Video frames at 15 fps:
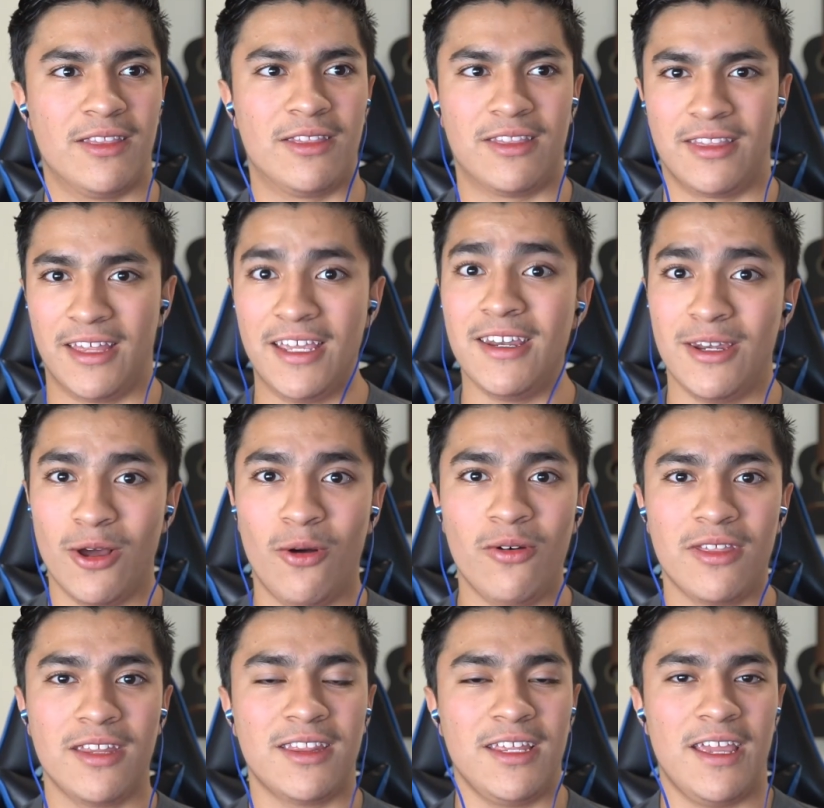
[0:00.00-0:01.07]
they know
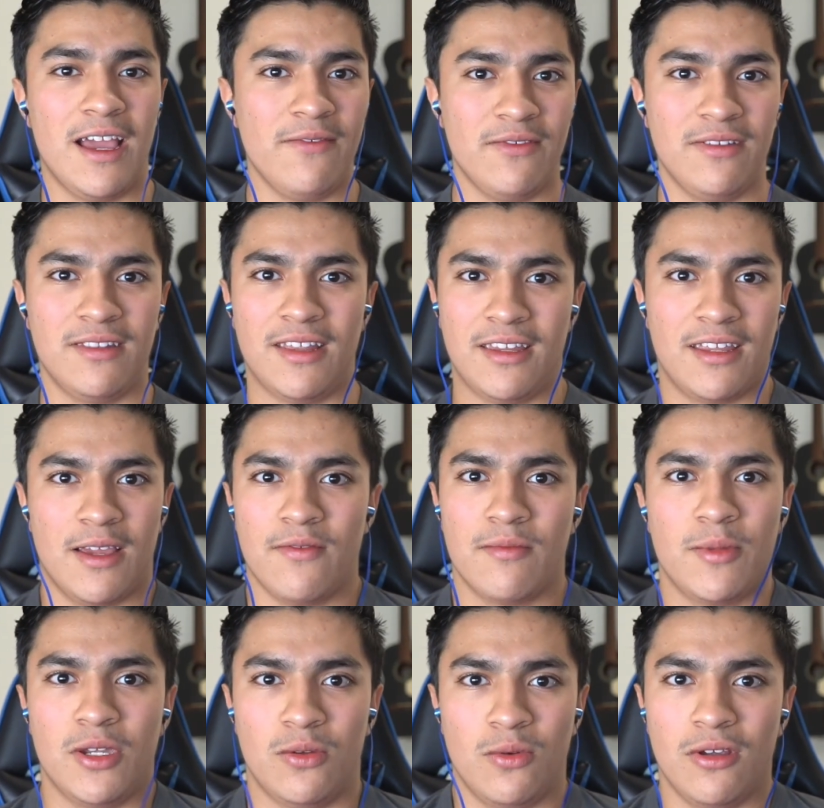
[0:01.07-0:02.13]
that they haven't that they haven't
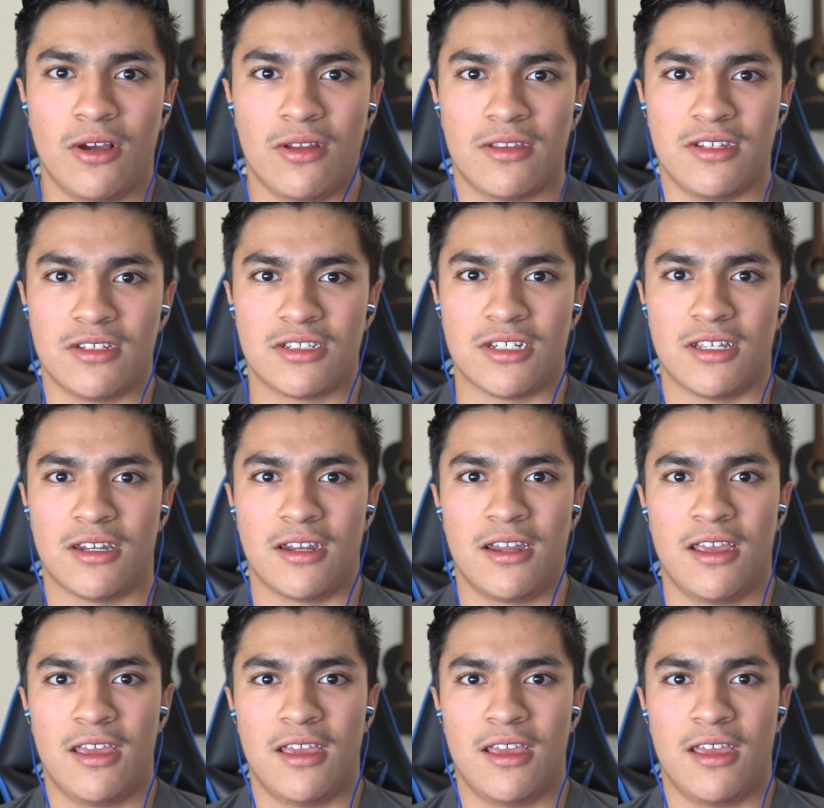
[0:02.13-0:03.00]
been doing all these shit